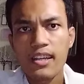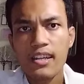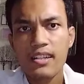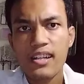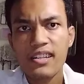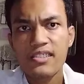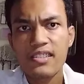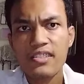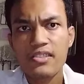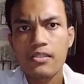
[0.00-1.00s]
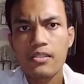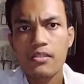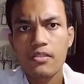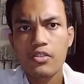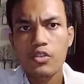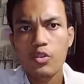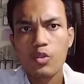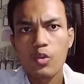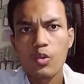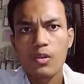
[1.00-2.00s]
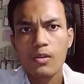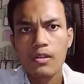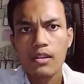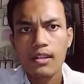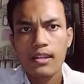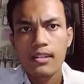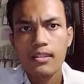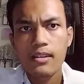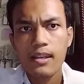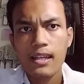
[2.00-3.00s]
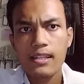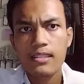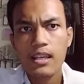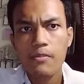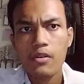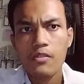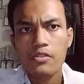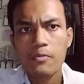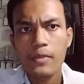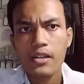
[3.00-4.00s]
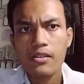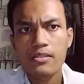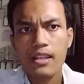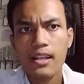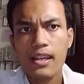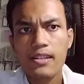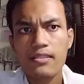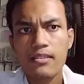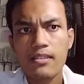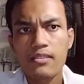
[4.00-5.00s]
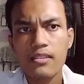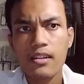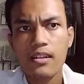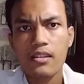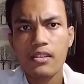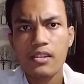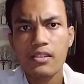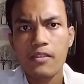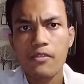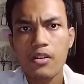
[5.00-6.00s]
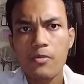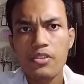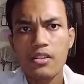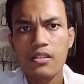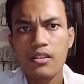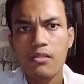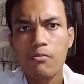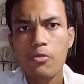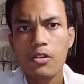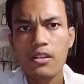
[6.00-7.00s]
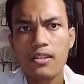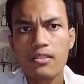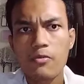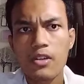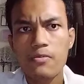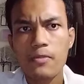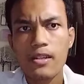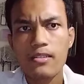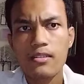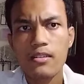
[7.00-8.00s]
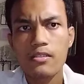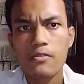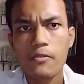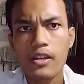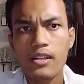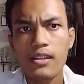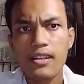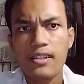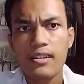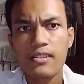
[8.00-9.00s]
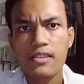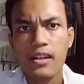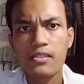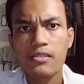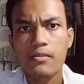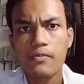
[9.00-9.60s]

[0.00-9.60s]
In architecture, too, the helix shape of spiral staircase is an attractive option in buildings where space is very restricted.